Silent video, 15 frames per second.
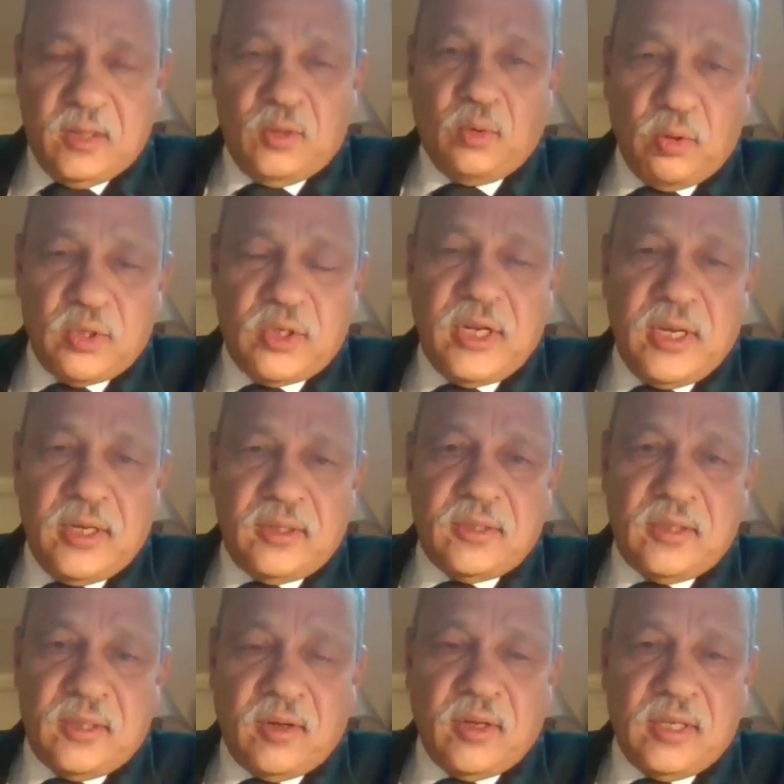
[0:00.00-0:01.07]
In those
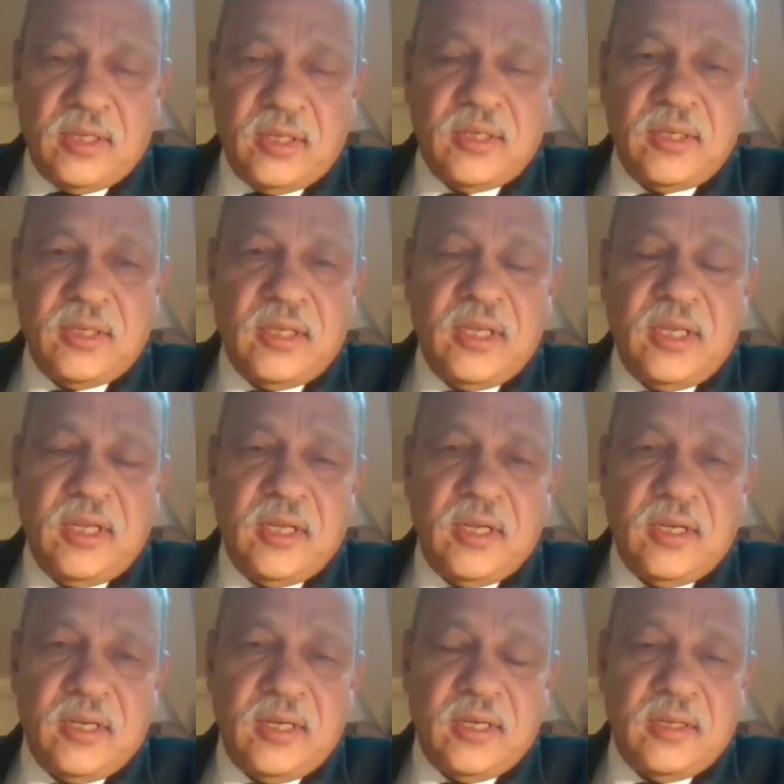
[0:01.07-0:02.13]
days, now this is in
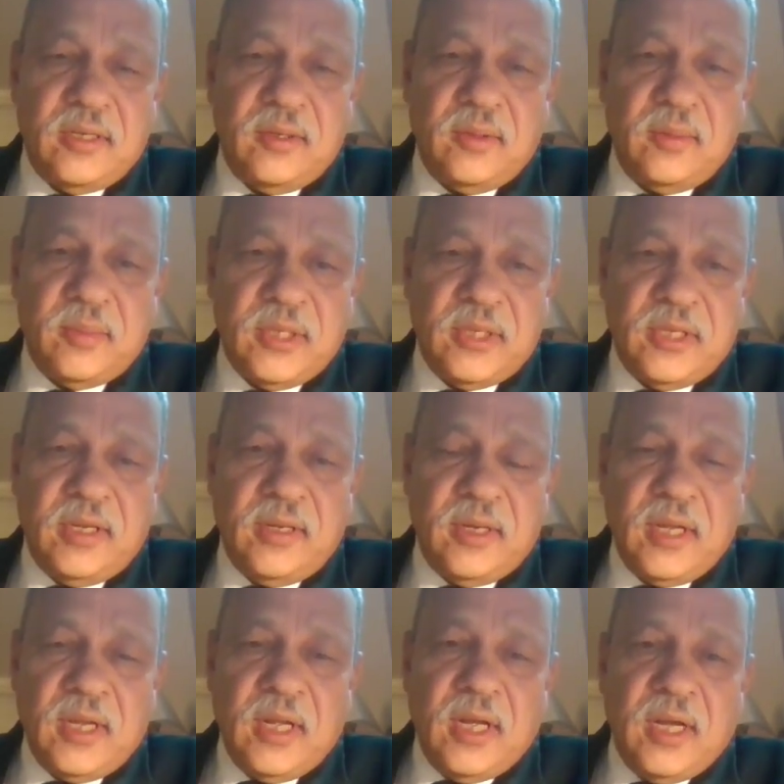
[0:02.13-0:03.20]
the the